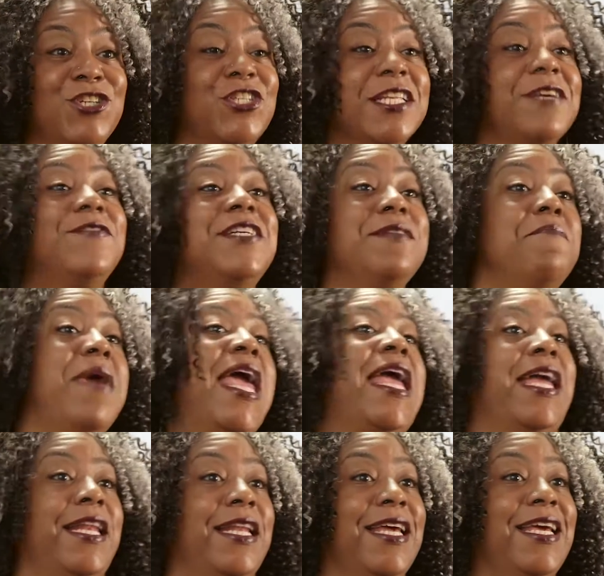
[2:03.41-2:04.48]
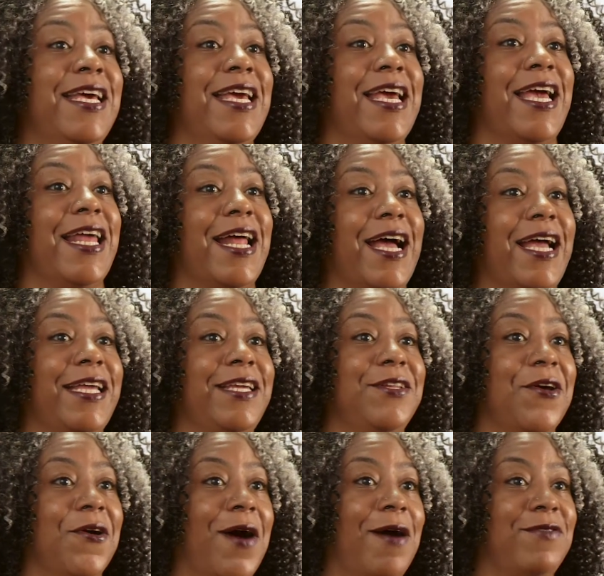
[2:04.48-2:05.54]
She lived in Maine, and
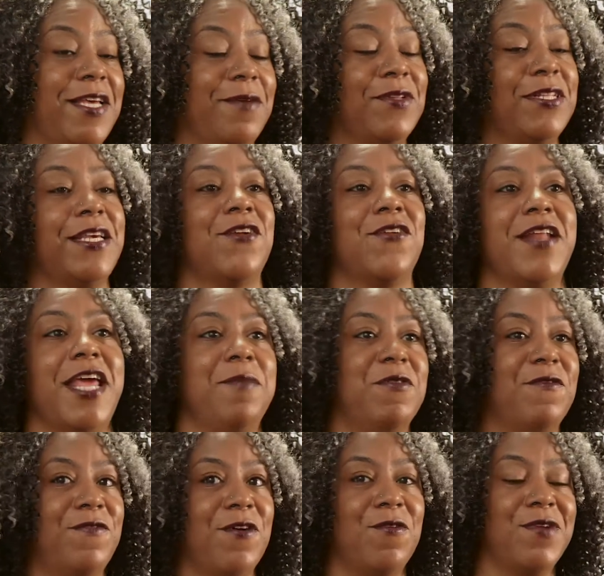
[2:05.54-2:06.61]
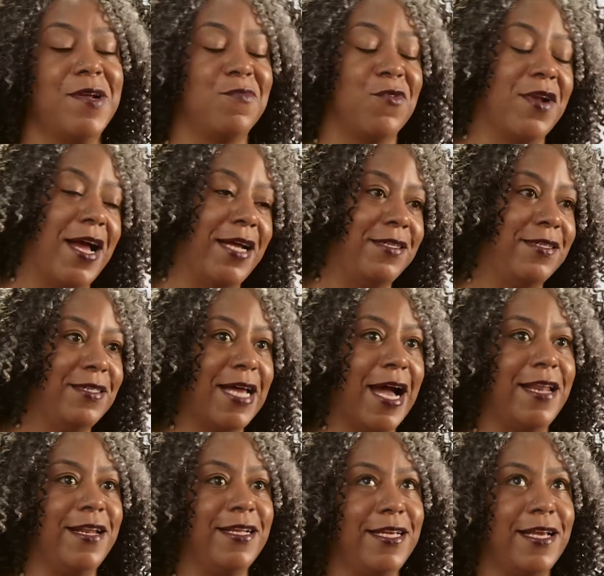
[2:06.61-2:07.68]
I was able to get her name and phone number, and I
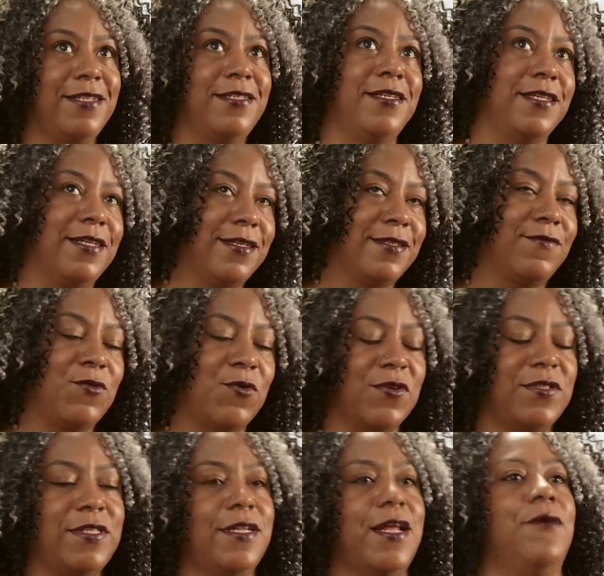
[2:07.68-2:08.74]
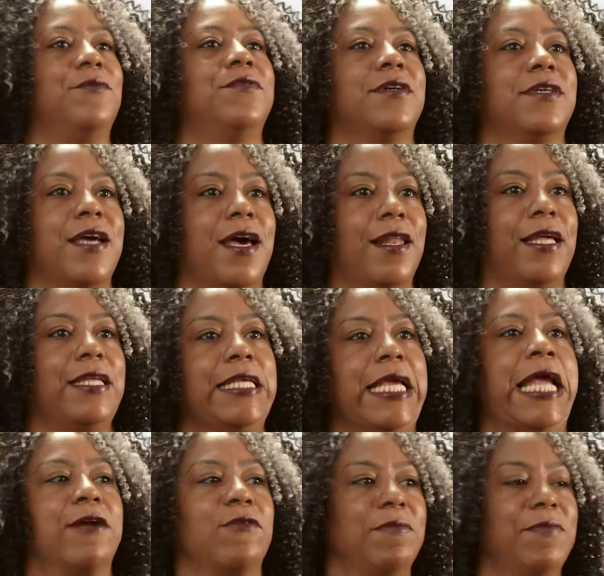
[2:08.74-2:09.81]
decided against it because, of course, then I would look kind of like the
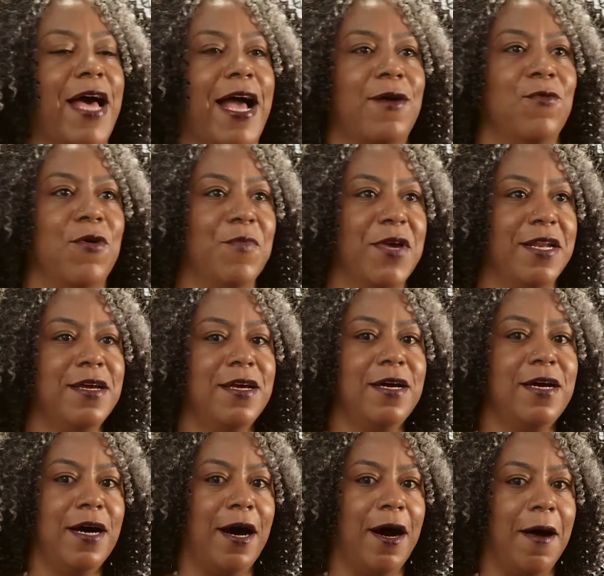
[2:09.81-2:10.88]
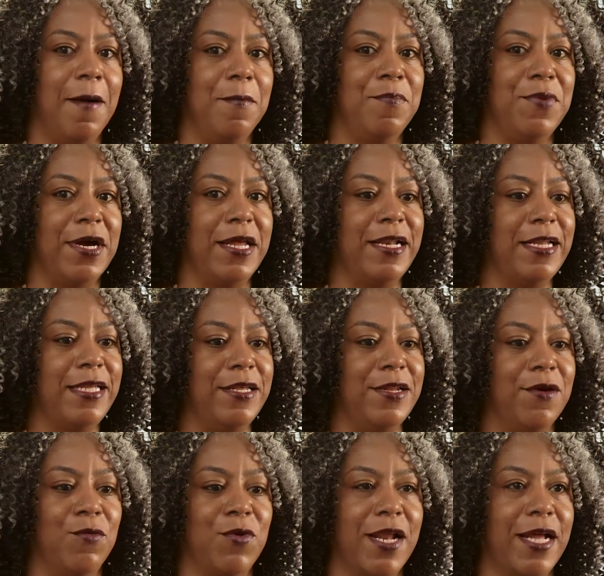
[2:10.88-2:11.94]
angry black woman. But
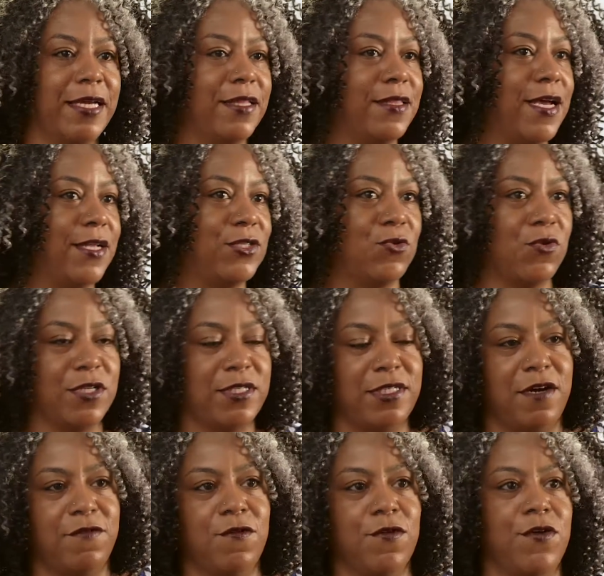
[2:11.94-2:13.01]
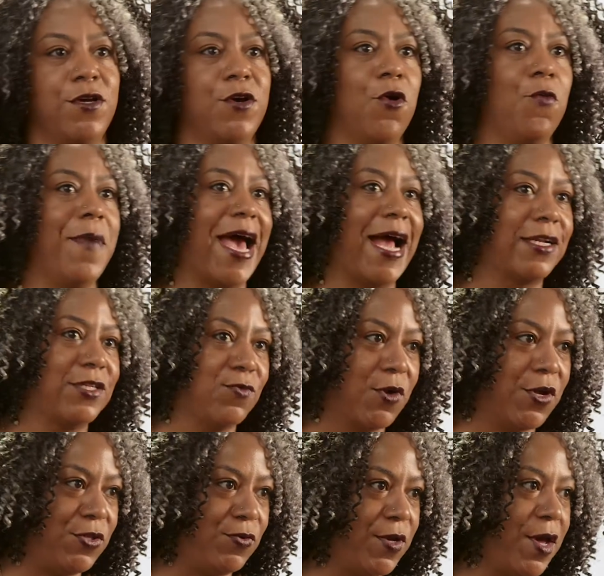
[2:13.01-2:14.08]
when I get that sort of stuff, or they go back to
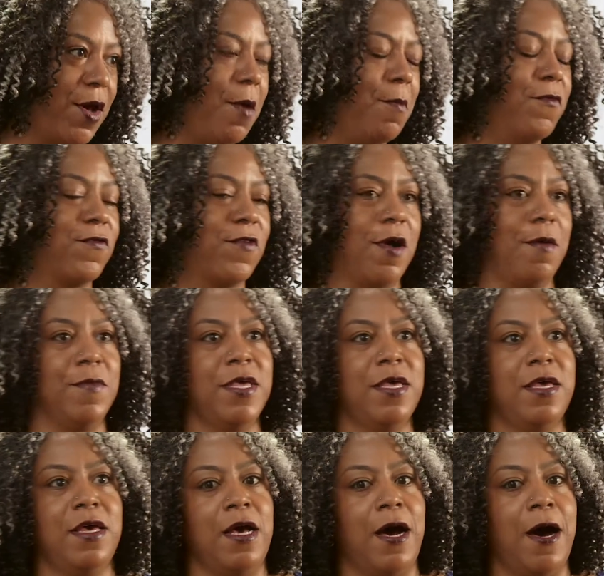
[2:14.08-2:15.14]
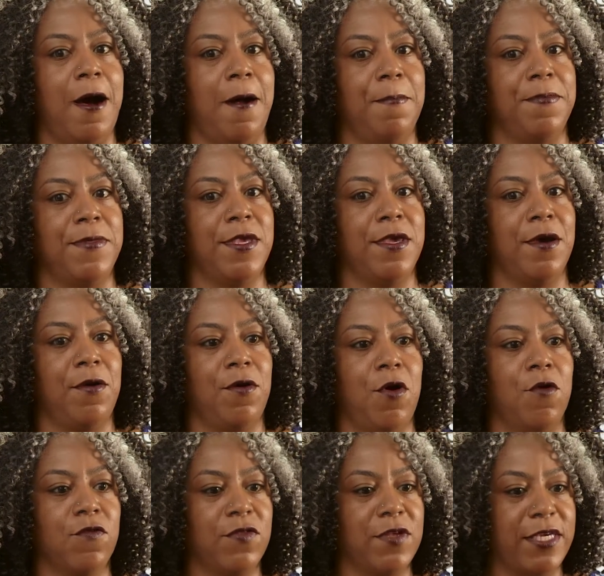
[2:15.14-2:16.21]
where you come from,
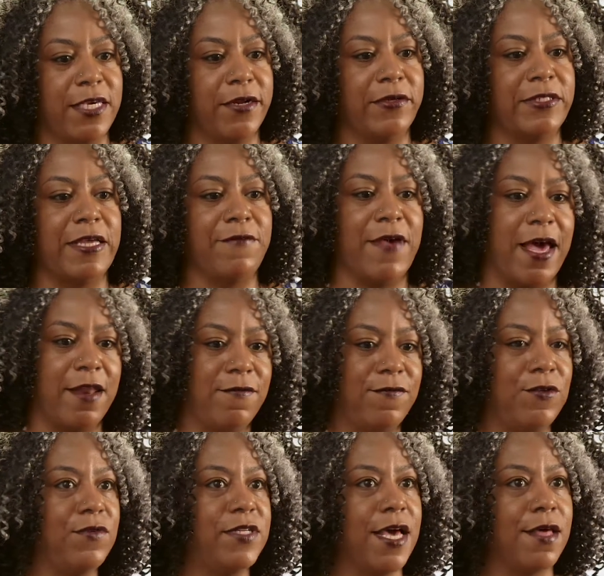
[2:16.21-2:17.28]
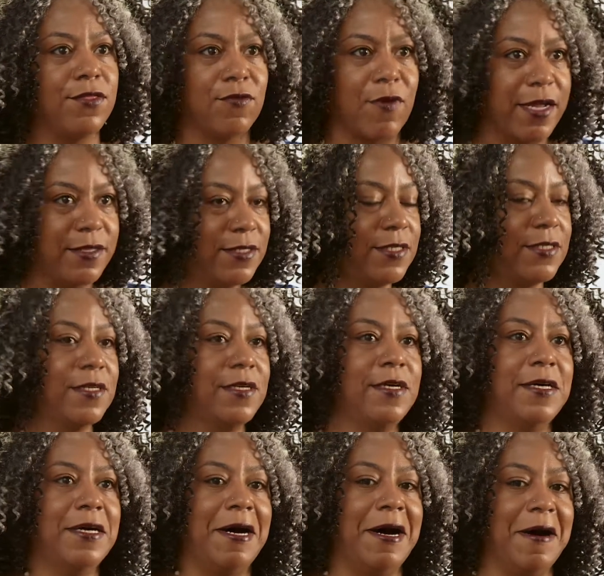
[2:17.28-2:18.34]
over the years, I've had a few death threats.
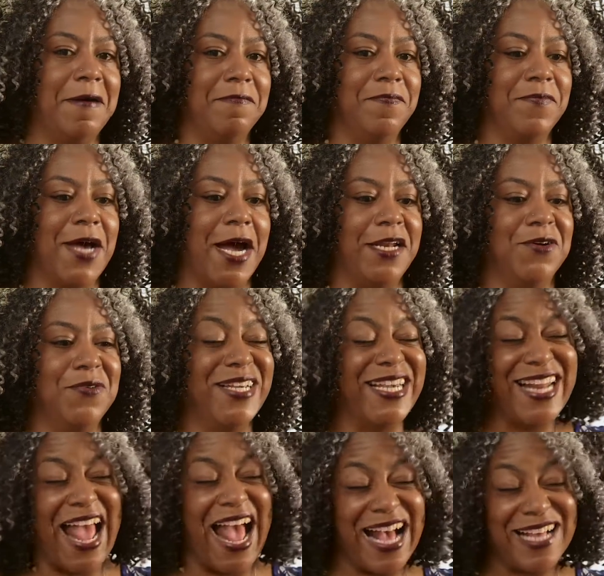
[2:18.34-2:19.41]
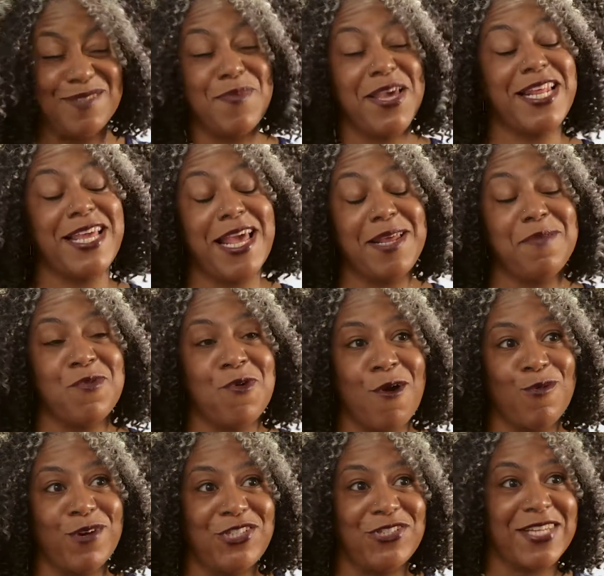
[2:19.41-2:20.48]
I don't get as many
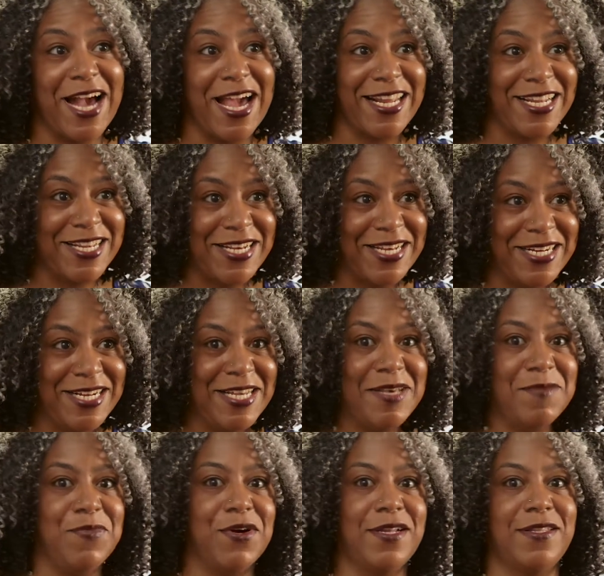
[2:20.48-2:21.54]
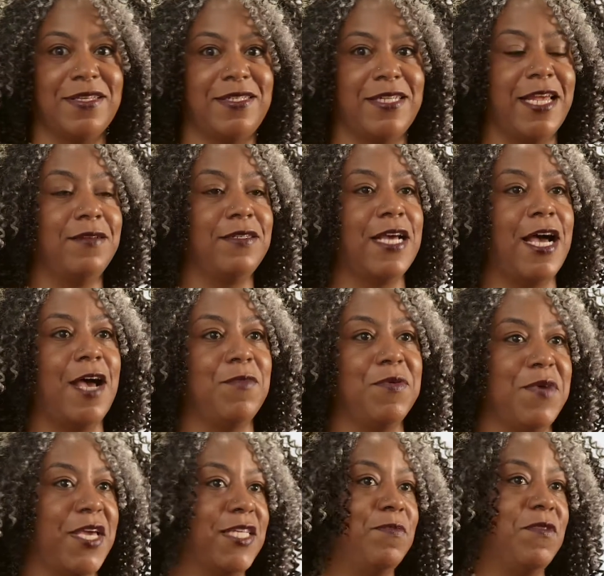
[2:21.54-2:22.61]
anymore, which is kind of good, but at the same time, it
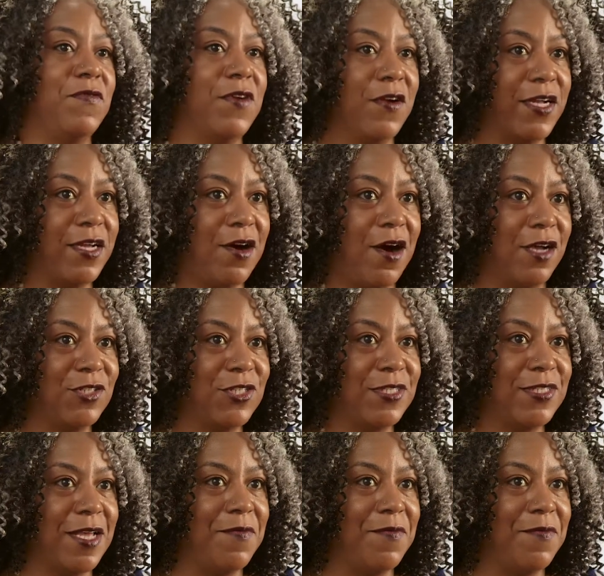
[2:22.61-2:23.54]
makes me very cautious.